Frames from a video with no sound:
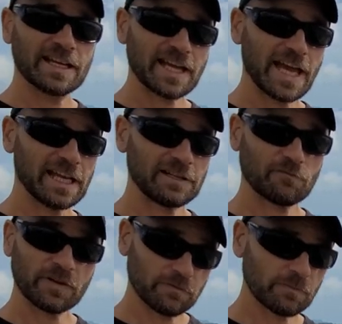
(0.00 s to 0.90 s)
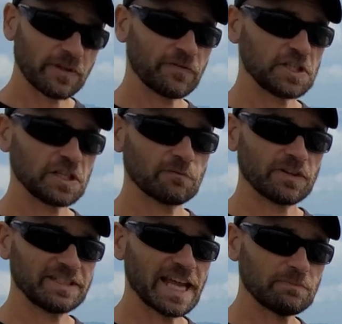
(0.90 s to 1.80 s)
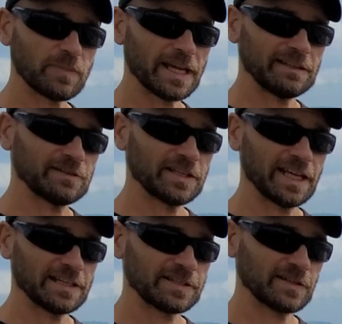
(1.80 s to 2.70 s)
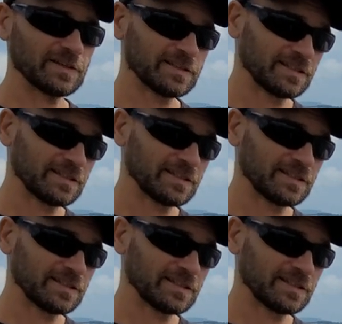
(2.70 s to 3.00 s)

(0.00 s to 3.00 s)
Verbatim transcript: And we will be fishing with dead bait today, so